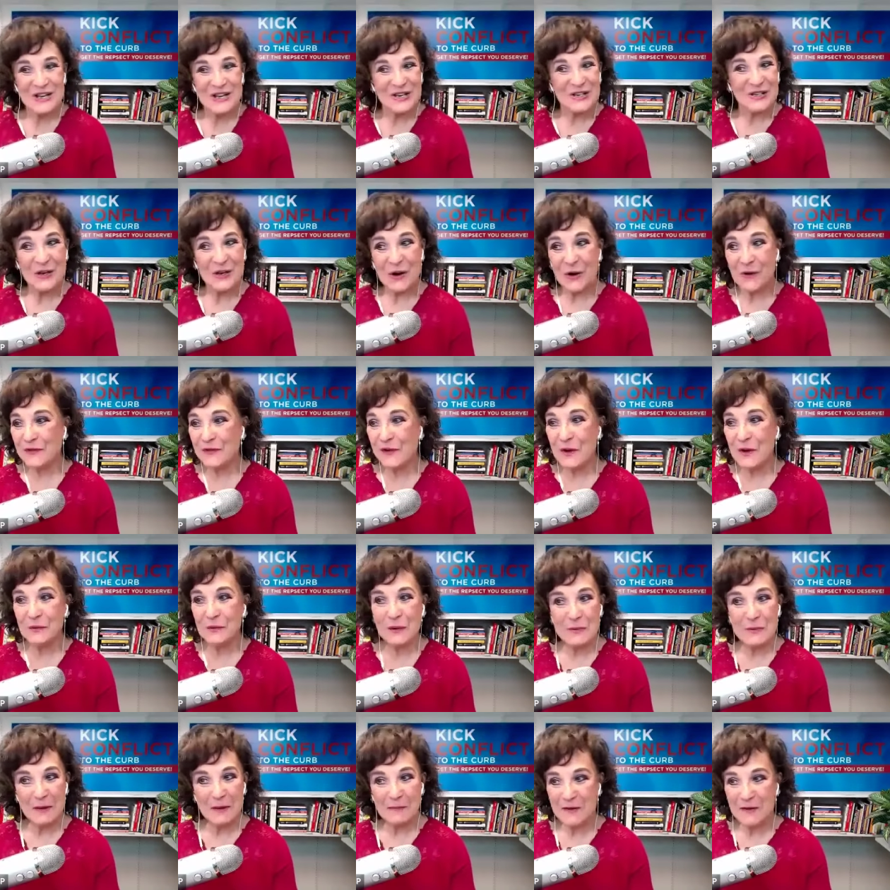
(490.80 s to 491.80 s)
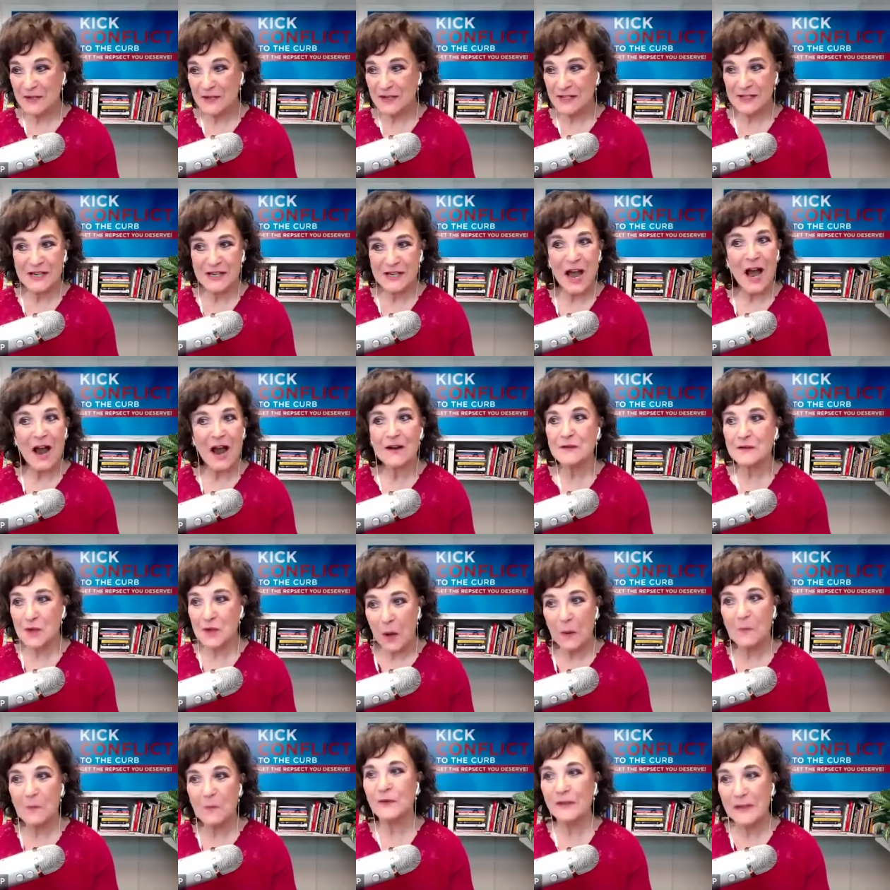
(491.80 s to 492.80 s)
so if you remember the scarves,
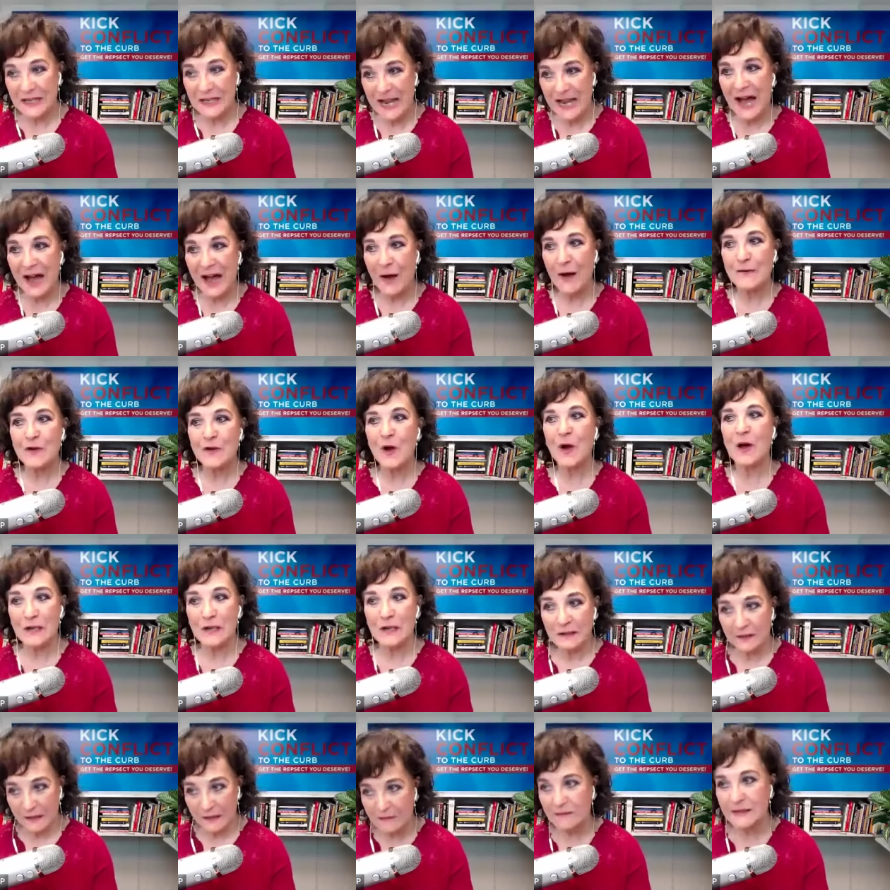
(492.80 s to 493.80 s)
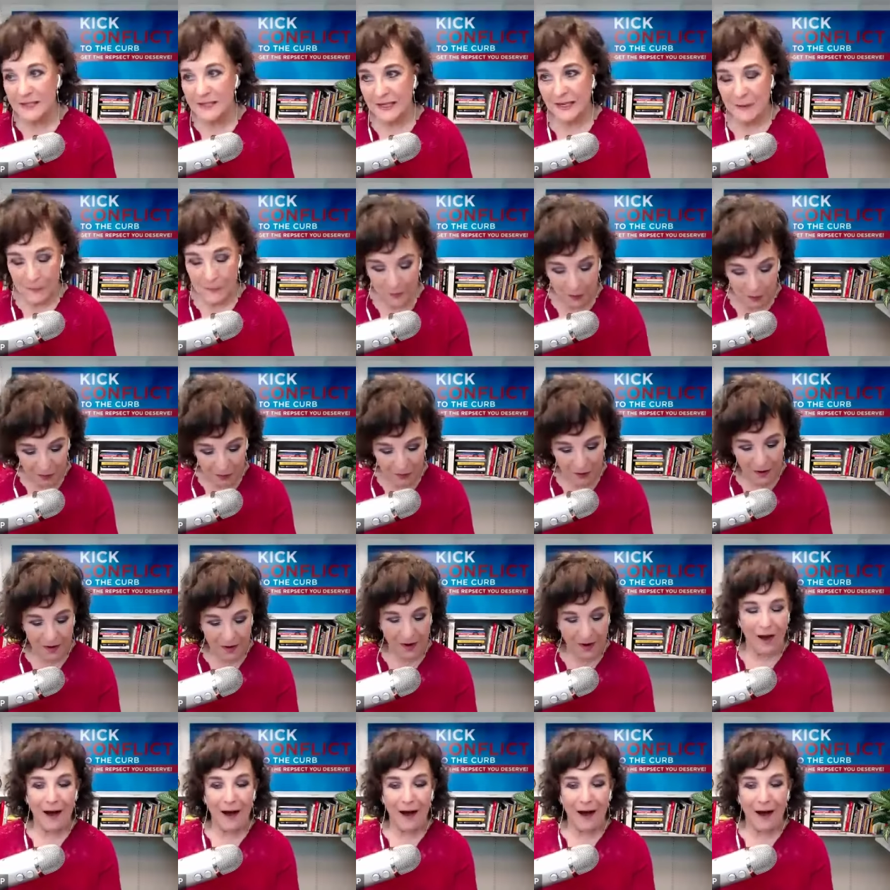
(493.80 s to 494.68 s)
hopefully now I've gone a little deeper.